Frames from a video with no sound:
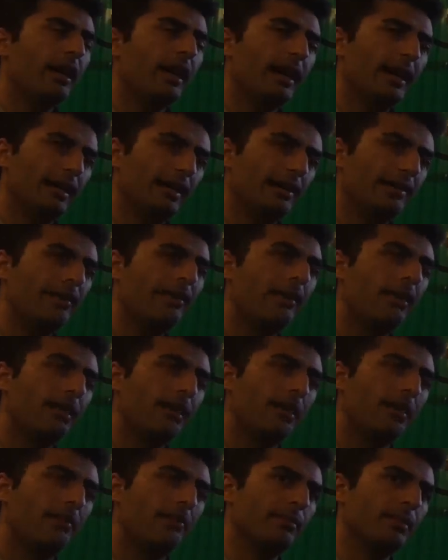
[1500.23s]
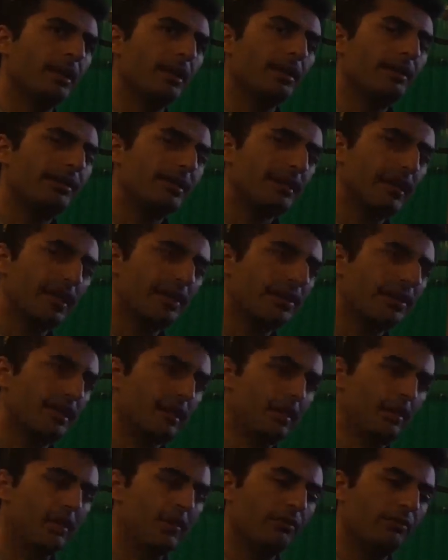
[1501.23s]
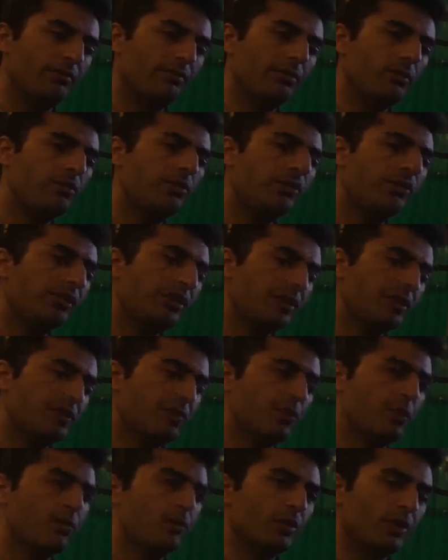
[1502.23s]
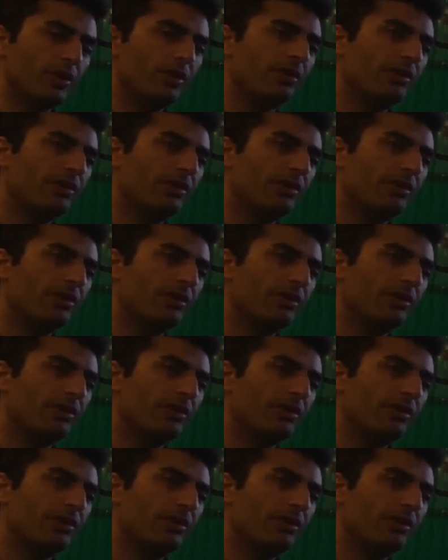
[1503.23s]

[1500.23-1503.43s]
And the idea of moving this forward